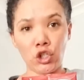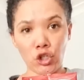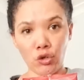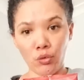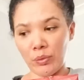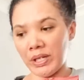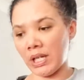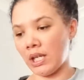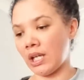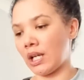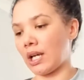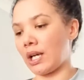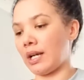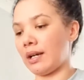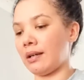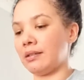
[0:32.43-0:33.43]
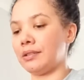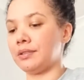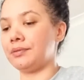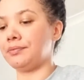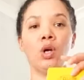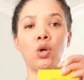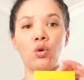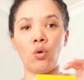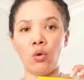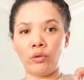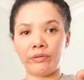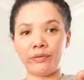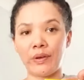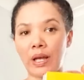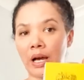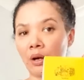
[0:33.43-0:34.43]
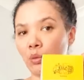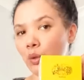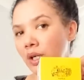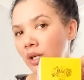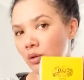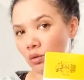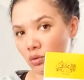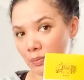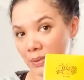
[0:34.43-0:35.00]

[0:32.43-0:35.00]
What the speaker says: turmeric, corn flour or